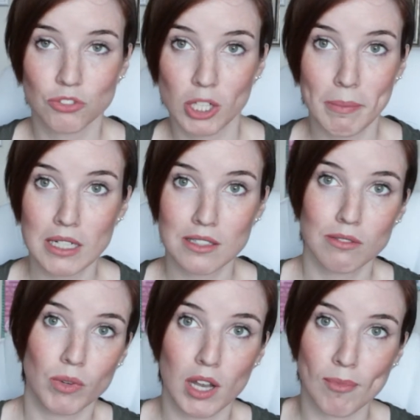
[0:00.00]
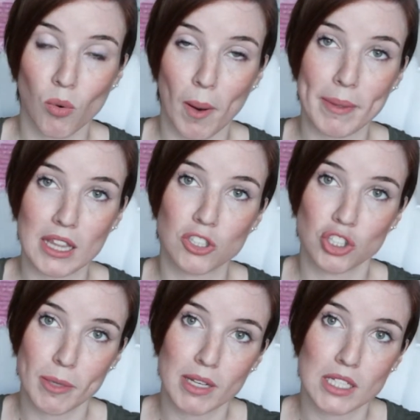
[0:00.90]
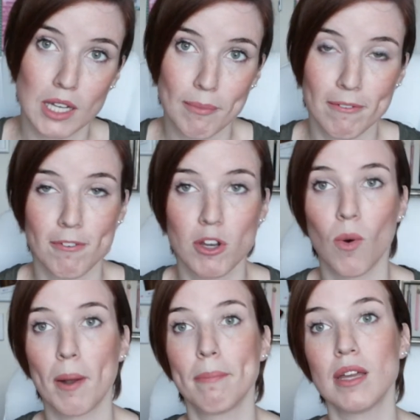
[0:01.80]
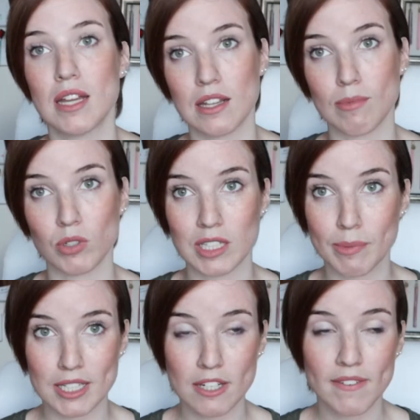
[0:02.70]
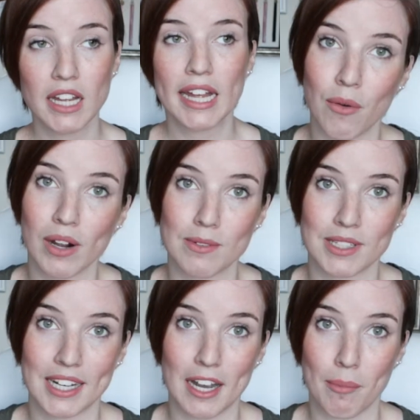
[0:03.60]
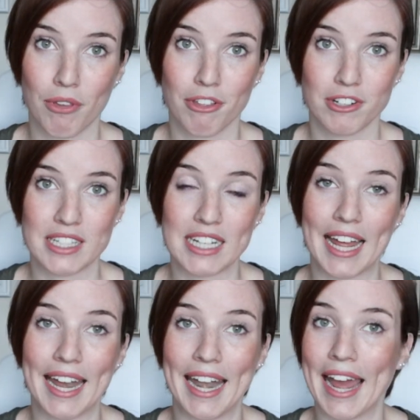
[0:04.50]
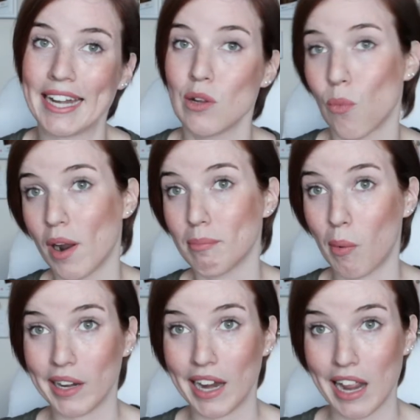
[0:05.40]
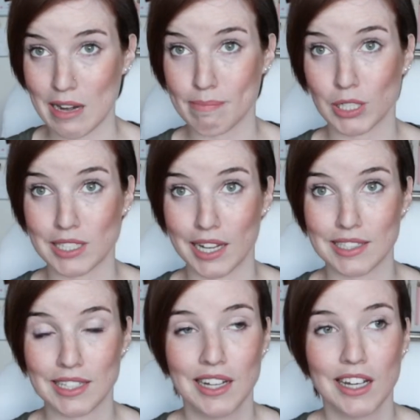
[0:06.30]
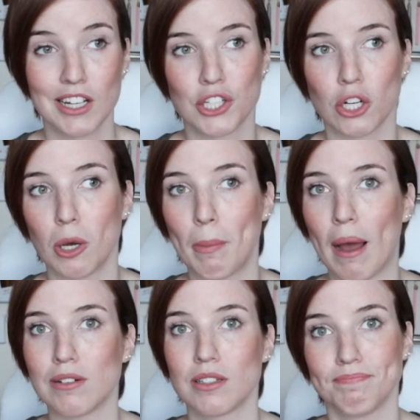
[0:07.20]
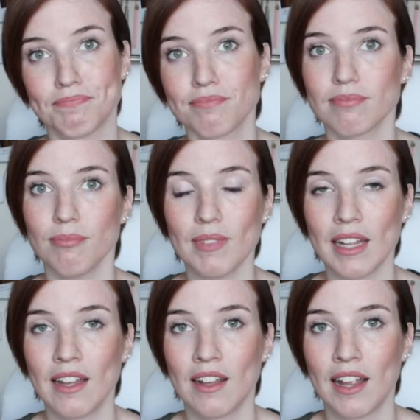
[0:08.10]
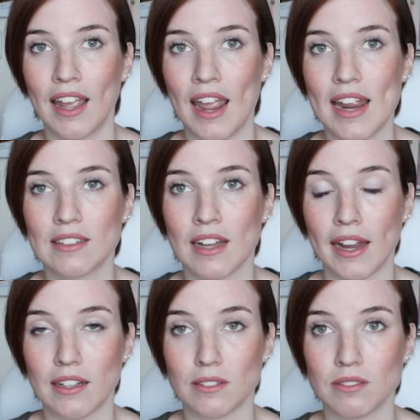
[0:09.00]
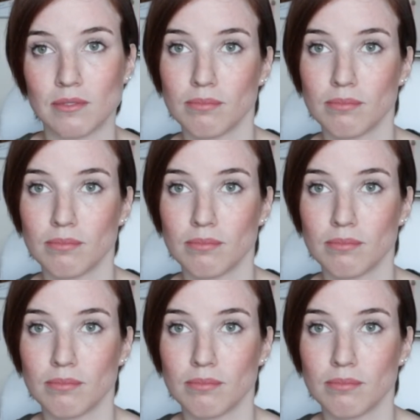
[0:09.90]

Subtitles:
cheapness, with number 1 being the cheapest, number 51 being the most expensive. Iowa comes in at number 13 at 91.8%. So about 8-9%